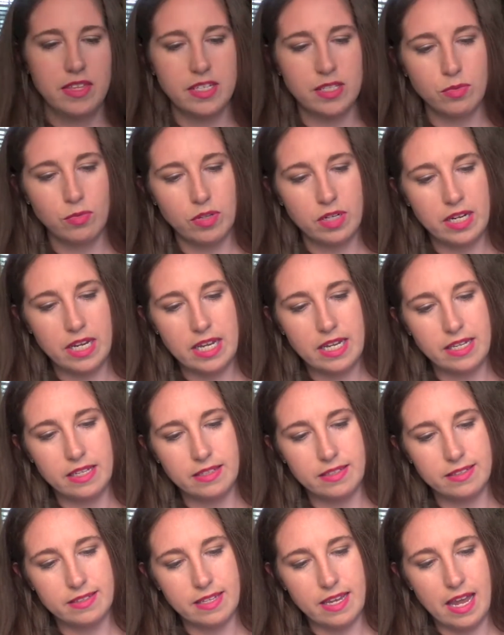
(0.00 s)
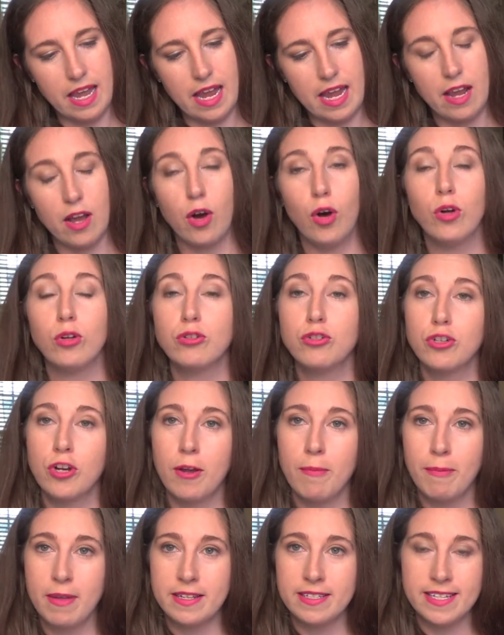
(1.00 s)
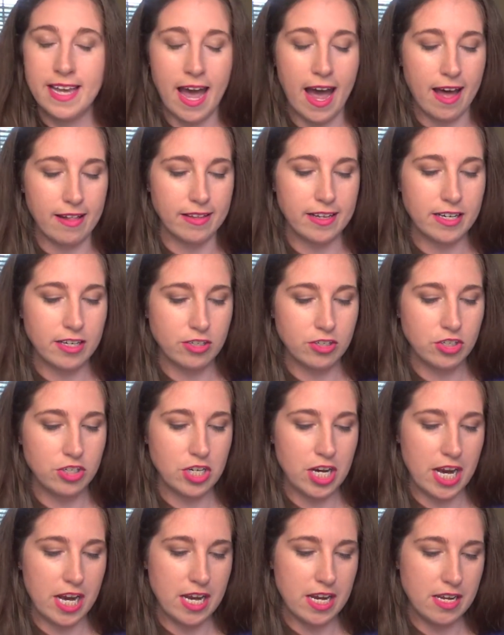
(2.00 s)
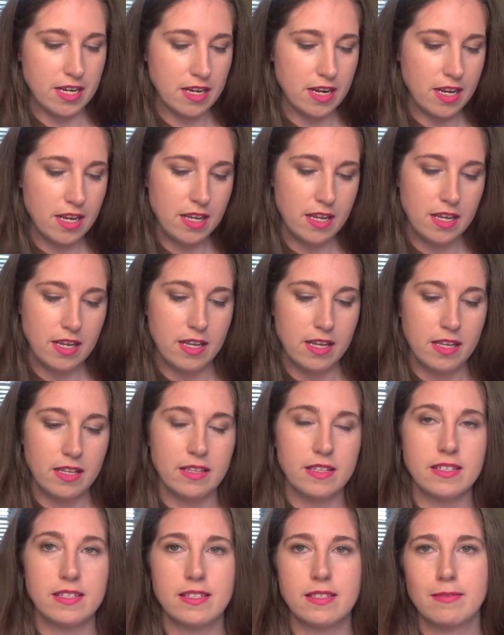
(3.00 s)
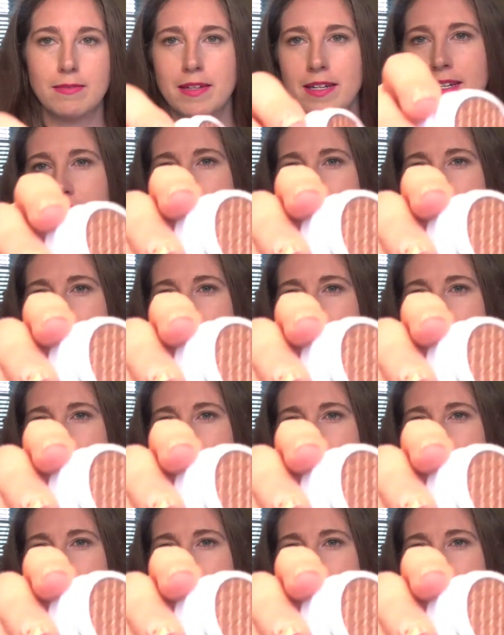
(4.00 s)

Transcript: this one is a ultra metallic shade. This is what